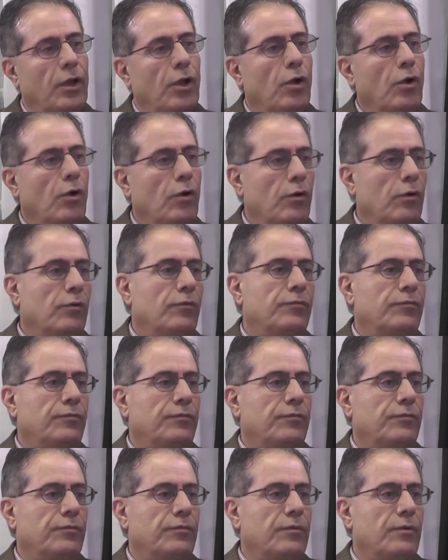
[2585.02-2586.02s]
of
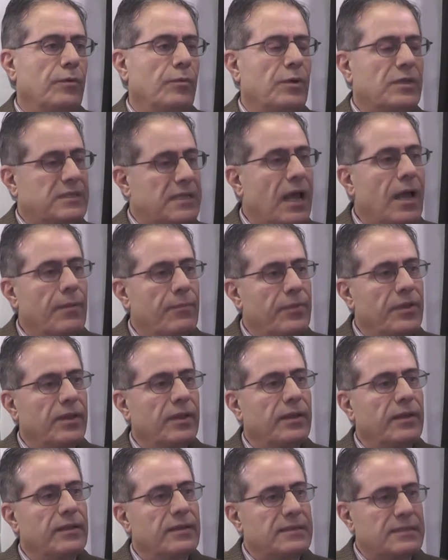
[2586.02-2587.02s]
what's
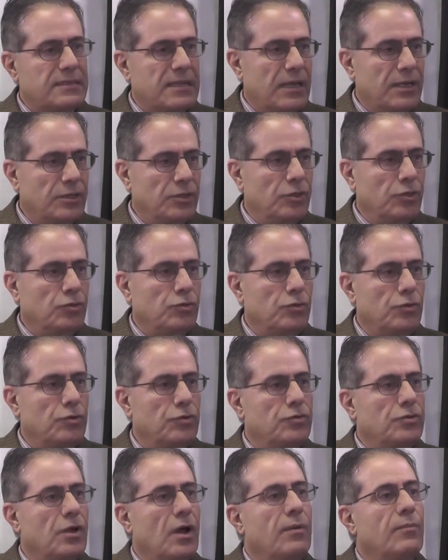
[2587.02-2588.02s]
happening inside
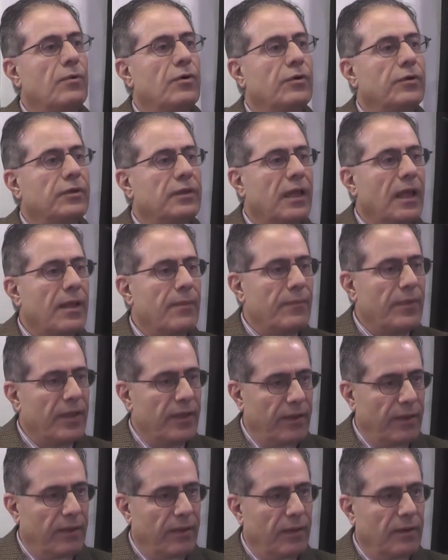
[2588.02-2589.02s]
Detroit among the
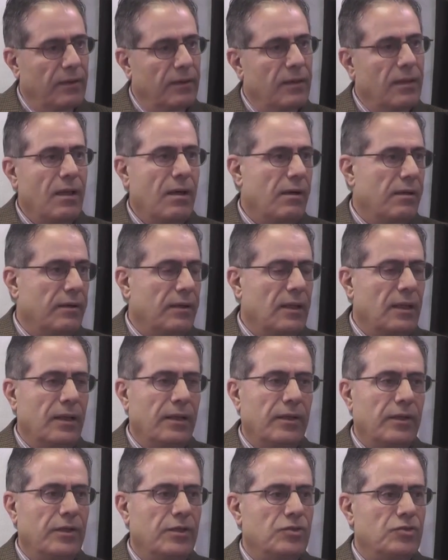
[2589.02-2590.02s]
American. They are
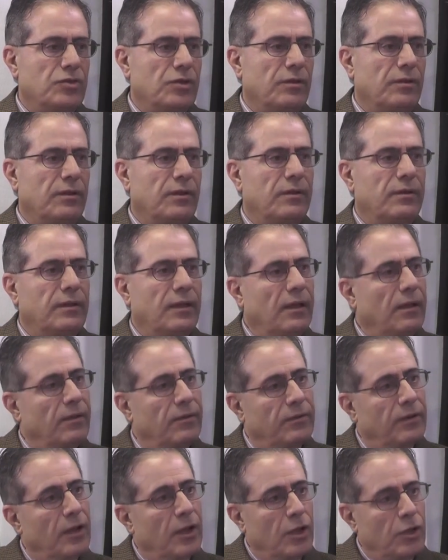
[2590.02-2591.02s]
killing each other, they are
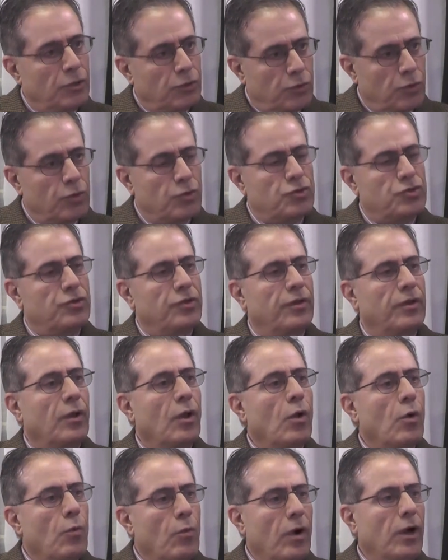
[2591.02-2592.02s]
torturing.
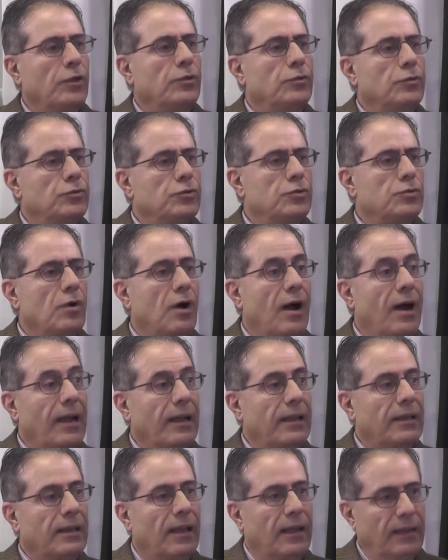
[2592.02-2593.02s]
Why don't you
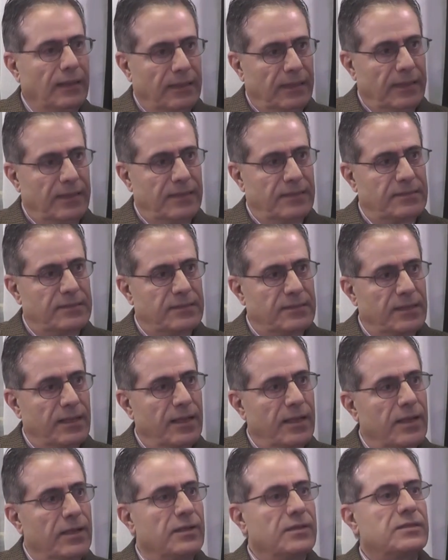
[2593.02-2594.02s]
highlight this
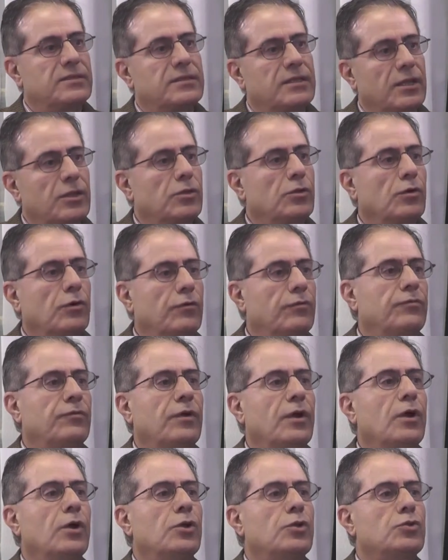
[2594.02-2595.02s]
instead of
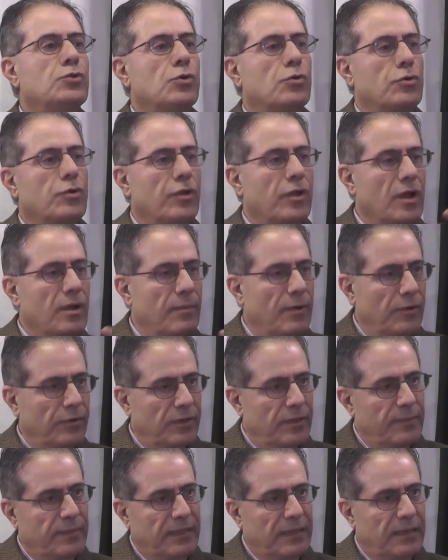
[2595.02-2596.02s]
talking about
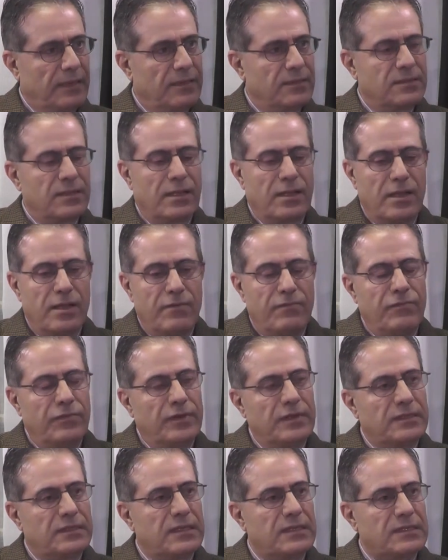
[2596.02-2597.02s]
the Middle East?
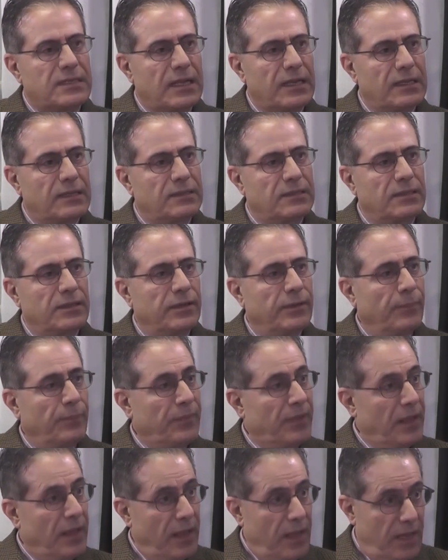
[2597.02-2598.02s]
Every society,
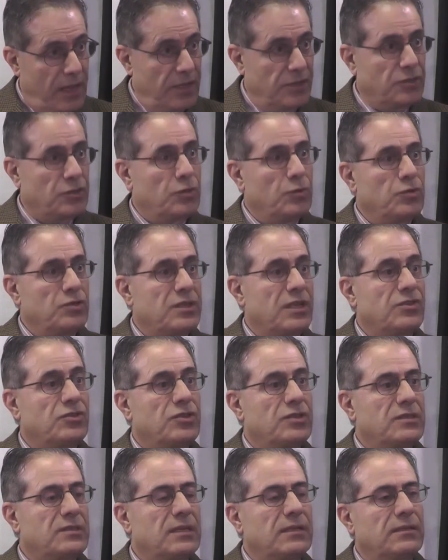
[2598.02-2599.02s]
as you
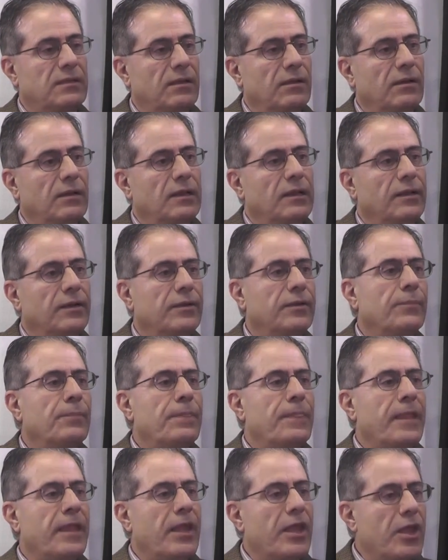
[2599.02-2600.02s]
suggested earlier,
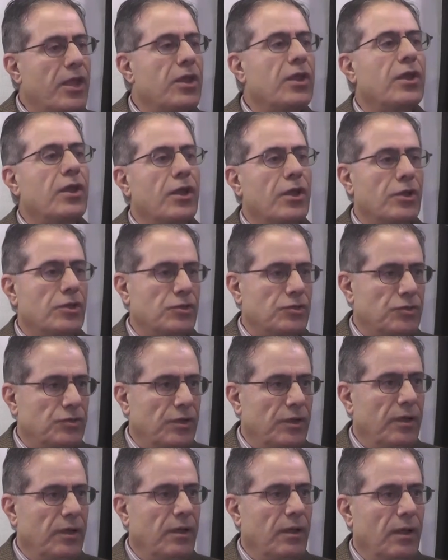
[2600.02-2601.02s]
engaged
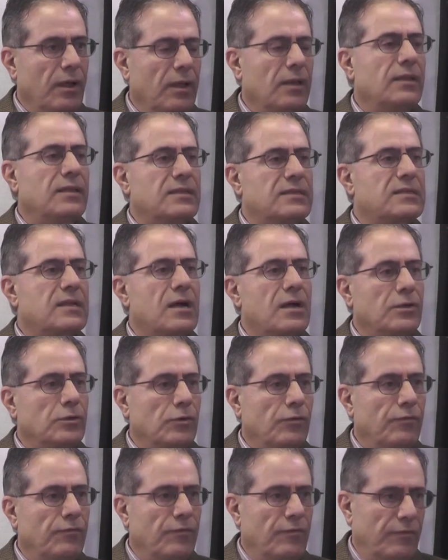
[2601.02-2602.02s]
in this kind
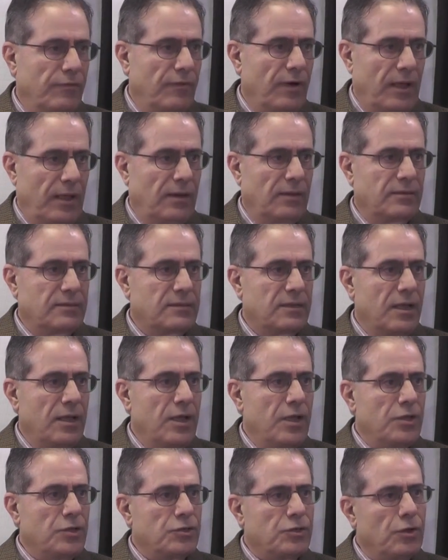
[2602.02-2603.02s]
of violence.
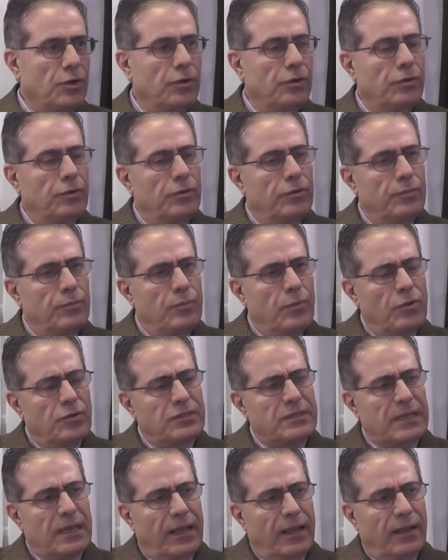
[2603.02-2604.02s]
So
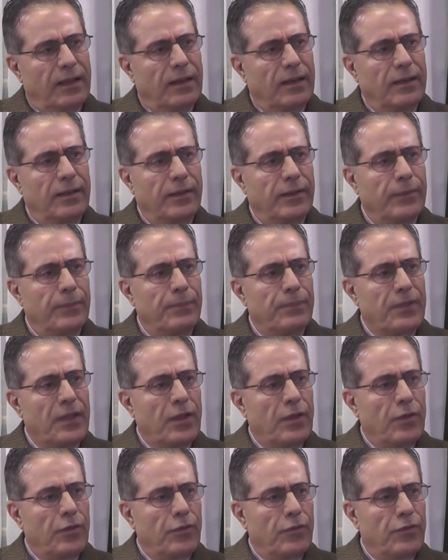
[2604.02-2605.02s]
most likely
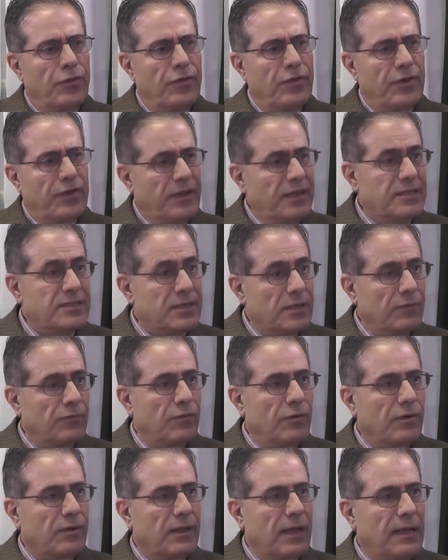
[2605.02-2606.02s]
the reason
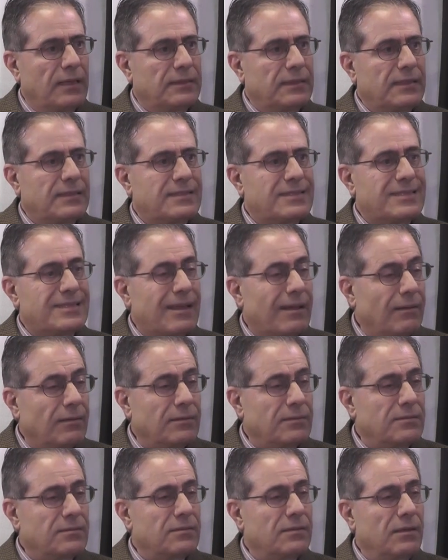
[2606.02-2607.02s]
for that, it's not
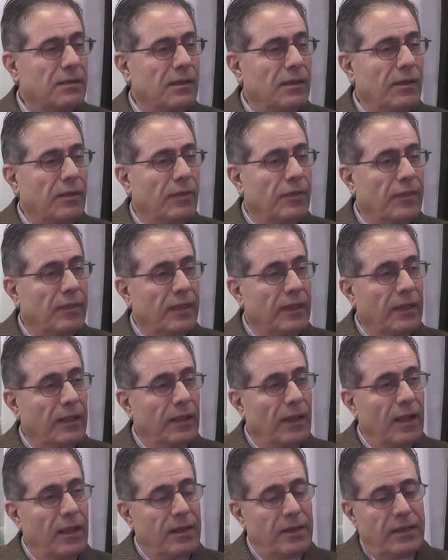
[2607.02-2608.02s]
the
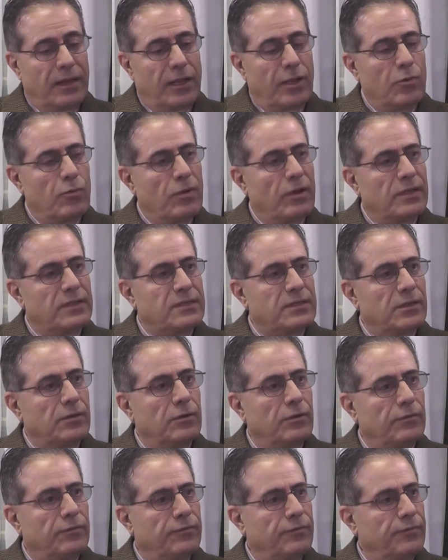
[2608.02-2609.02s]
inequality
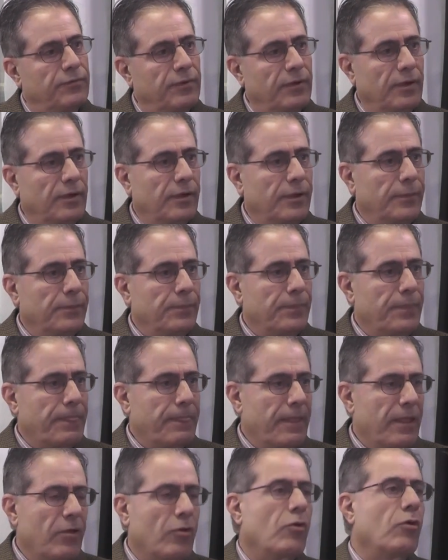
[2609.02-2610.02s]
of
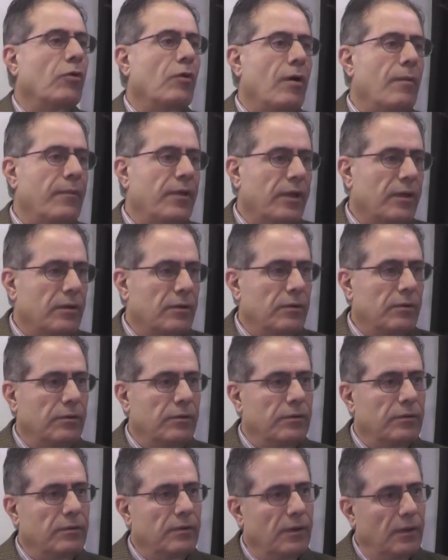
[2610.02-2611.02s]
economic
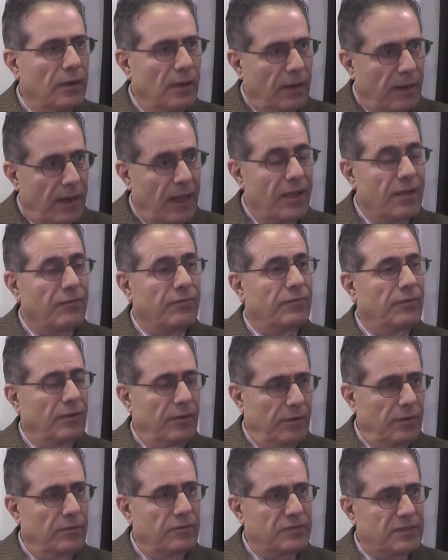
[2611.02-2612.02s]
or life,
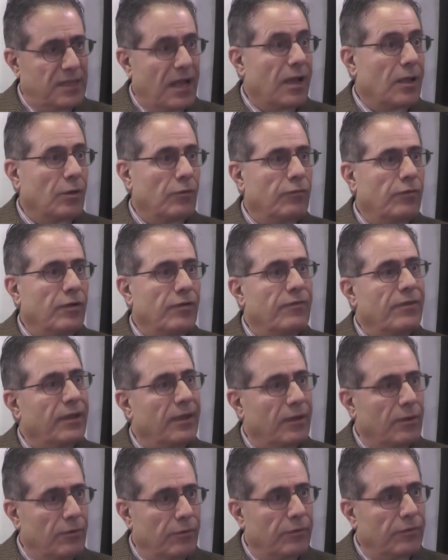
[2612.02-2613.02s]
style of
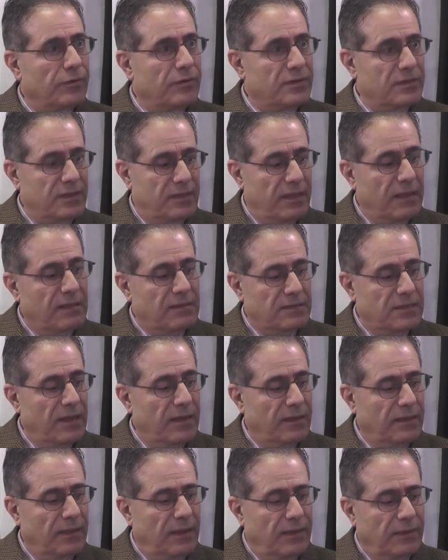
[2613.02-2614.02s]
living or things
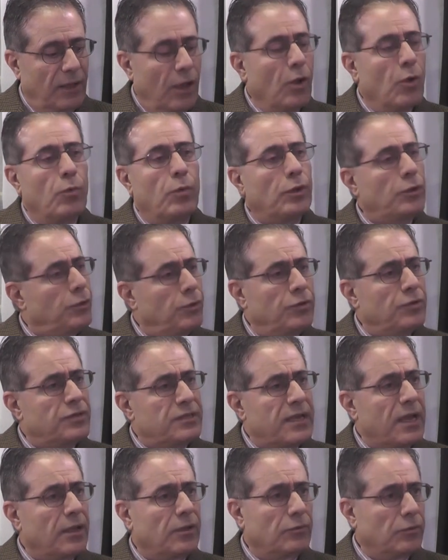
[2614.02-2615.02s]
like that. What do you
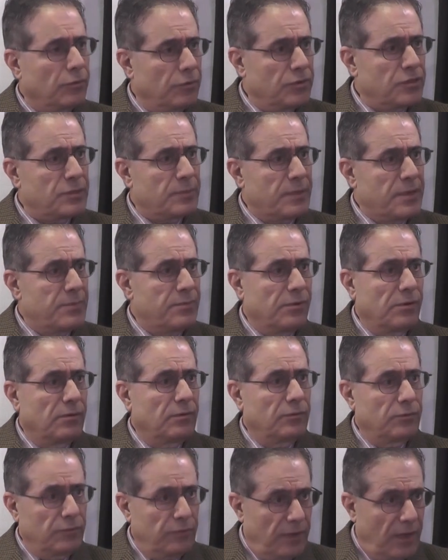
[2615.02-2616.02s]
say to those people,
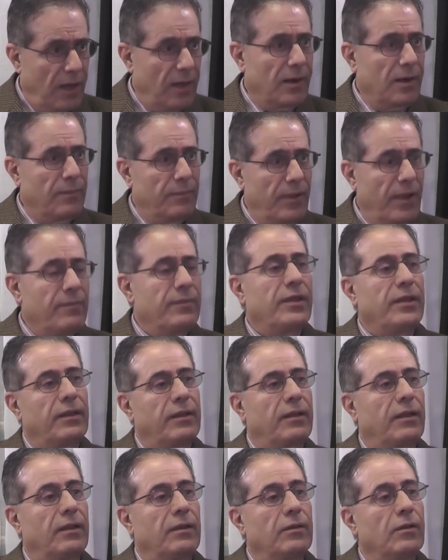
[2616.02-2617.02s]
to the Arab
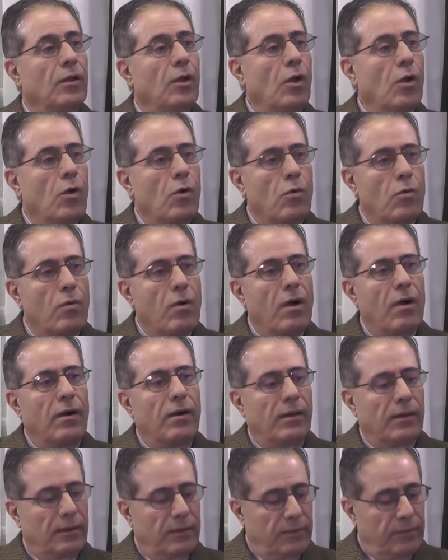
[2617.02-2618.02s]
American, who
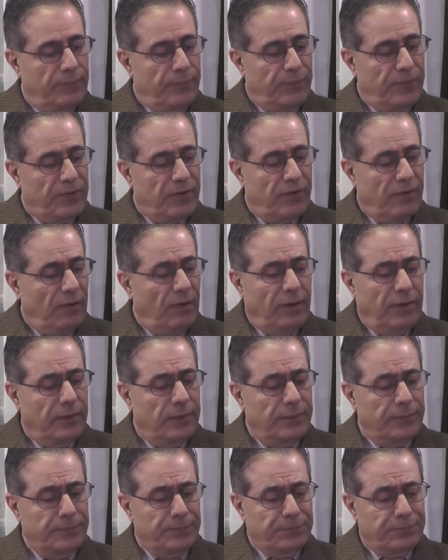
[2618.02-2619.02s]
are
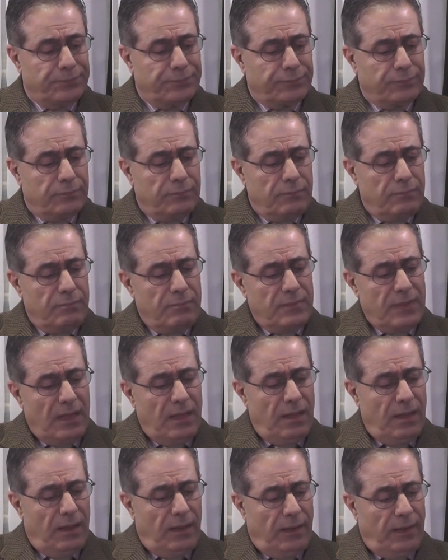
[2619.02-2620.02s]
really,
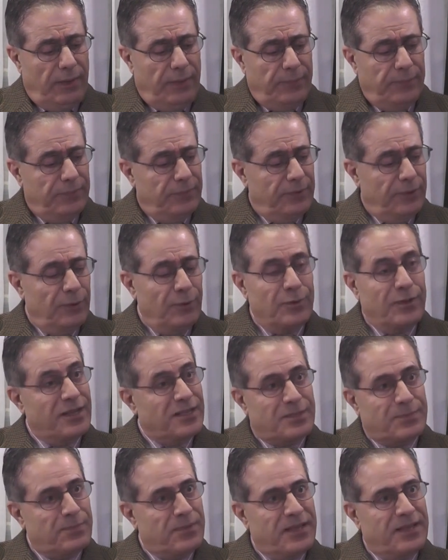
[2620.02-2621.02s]
they
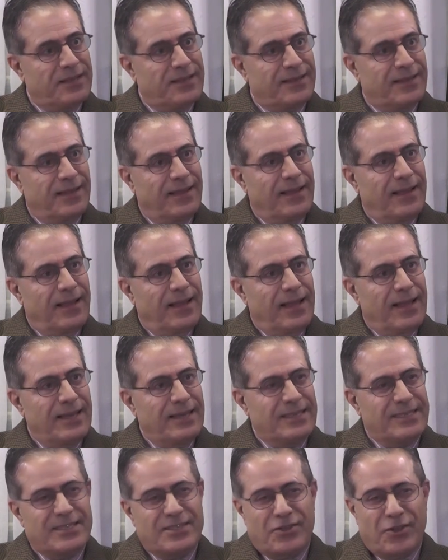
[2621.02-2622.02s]
speak in
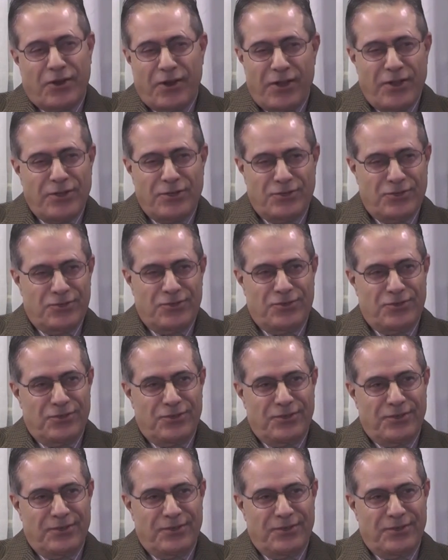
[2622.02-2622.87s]
a strange